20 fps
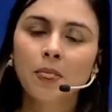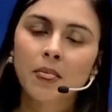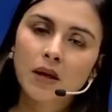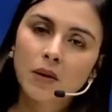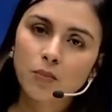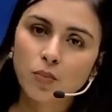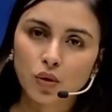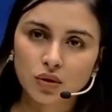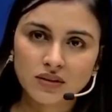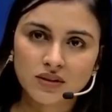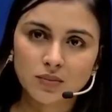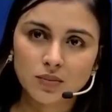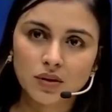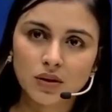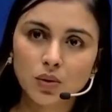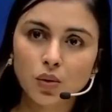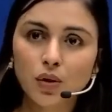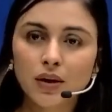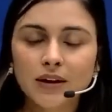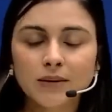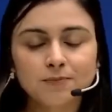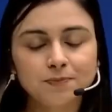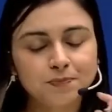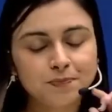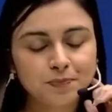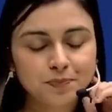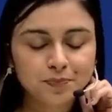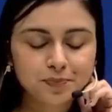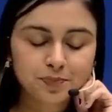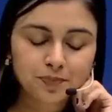possible. Okay,
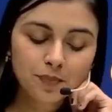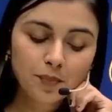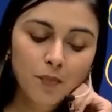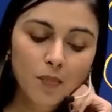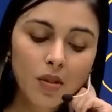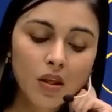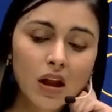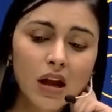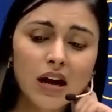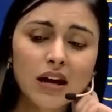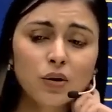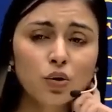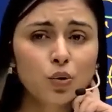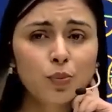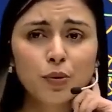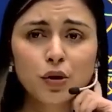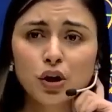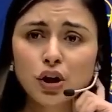I hope you're